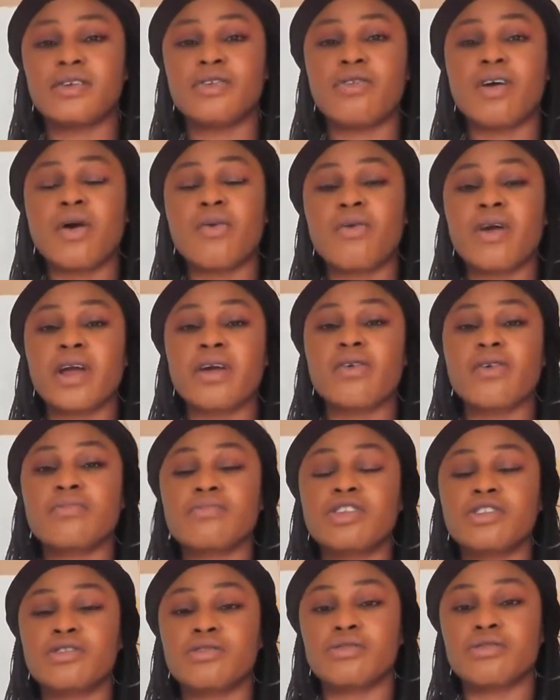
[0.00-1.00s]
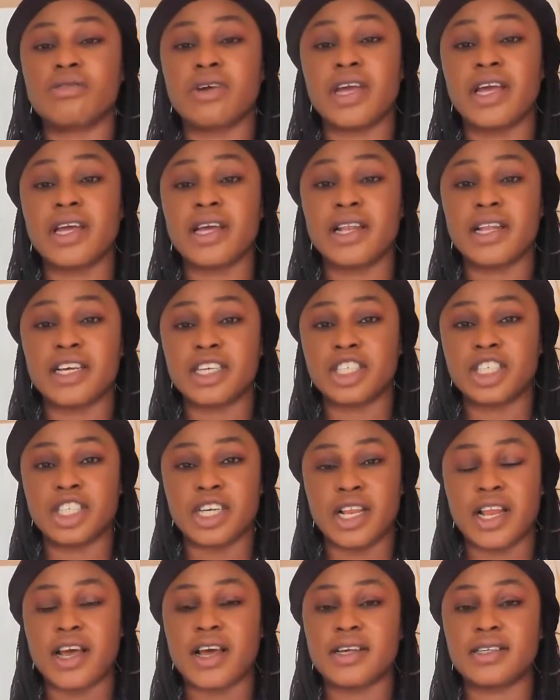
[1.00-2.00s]
you are welcome to English
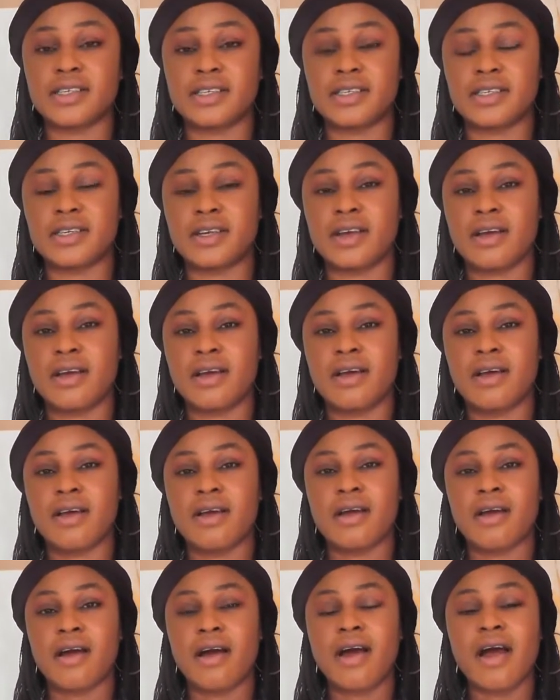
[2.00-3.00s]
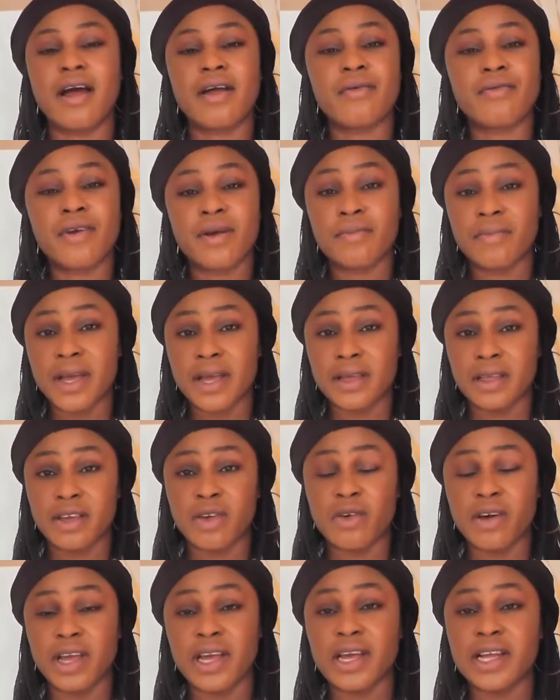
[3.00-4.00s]
class. I remain
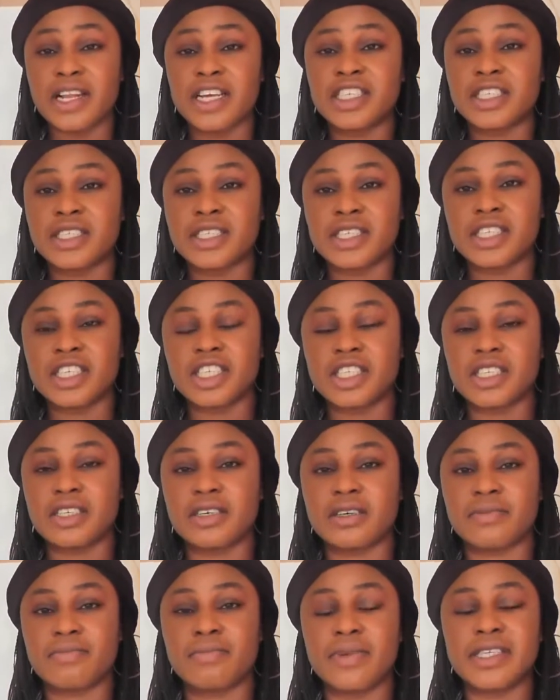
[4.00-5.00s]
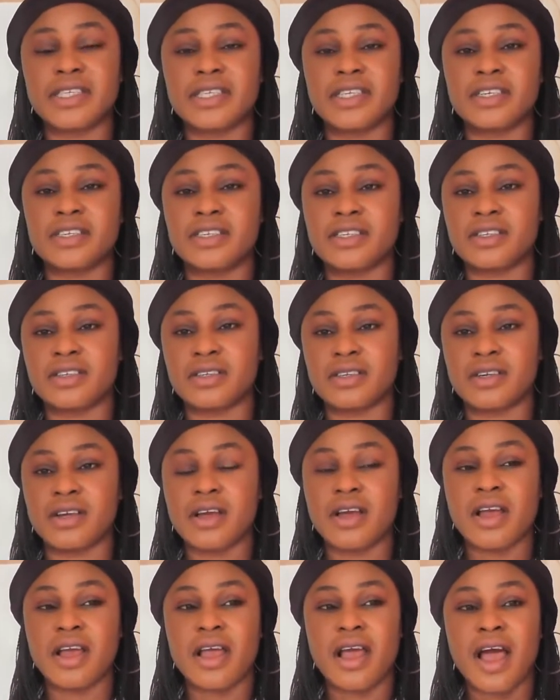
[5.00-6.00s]
your English teacher, Mrs.
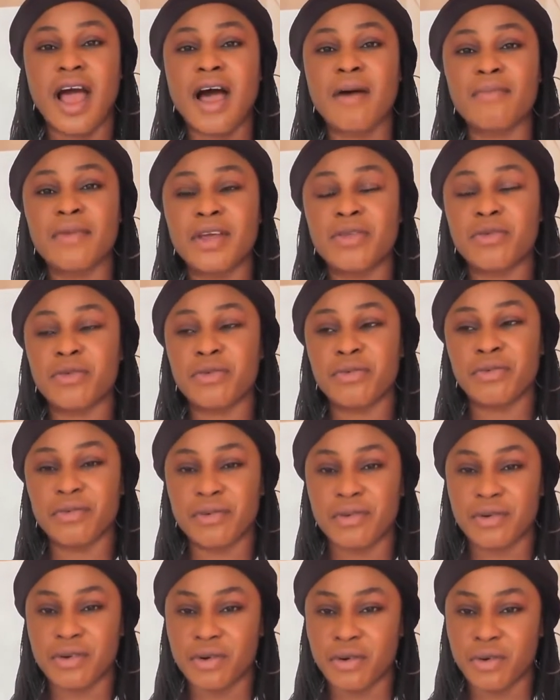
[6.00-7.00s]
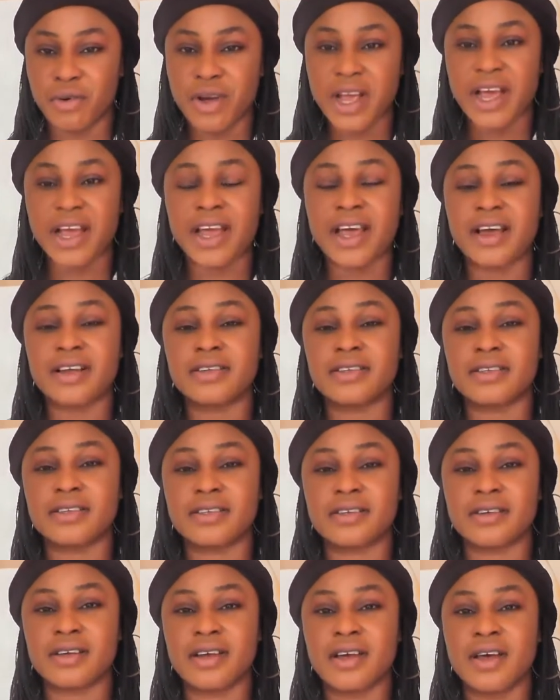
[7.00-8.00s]
Aminu Rukayat.
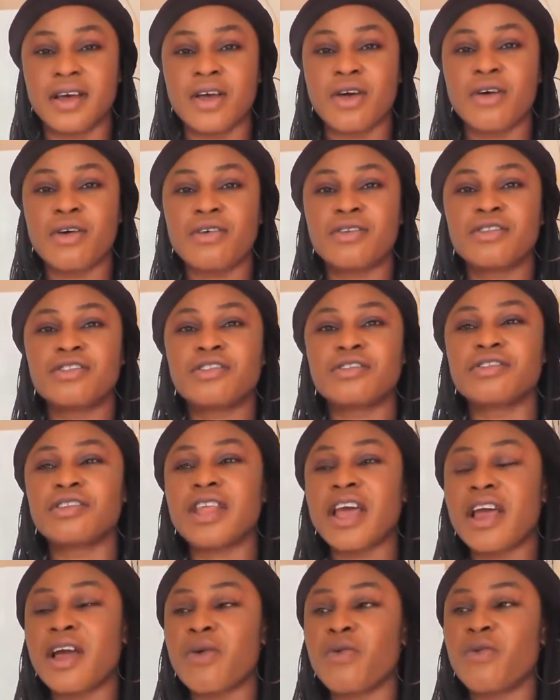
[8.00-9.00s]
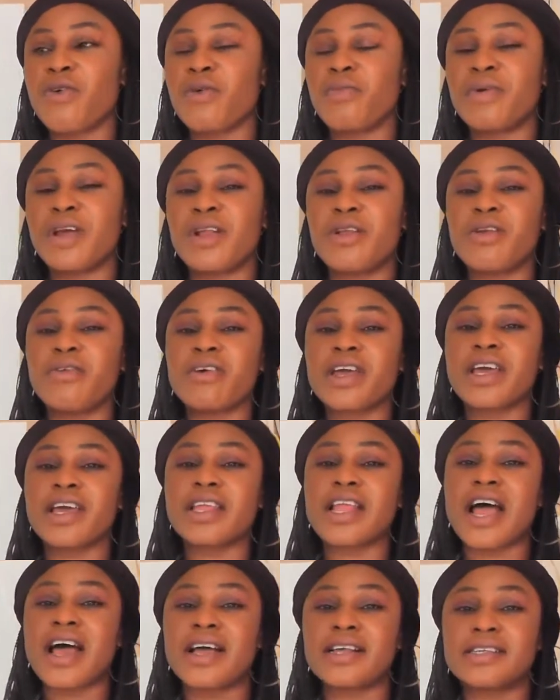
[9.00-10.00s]
Today we'll be
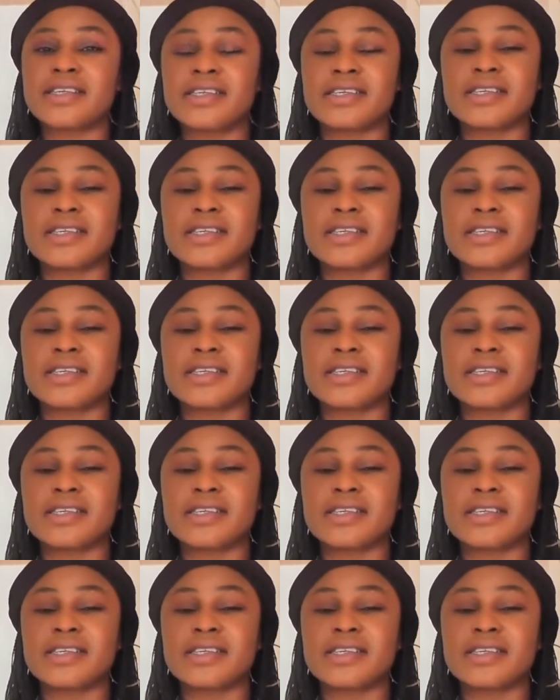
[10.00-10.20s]
looking at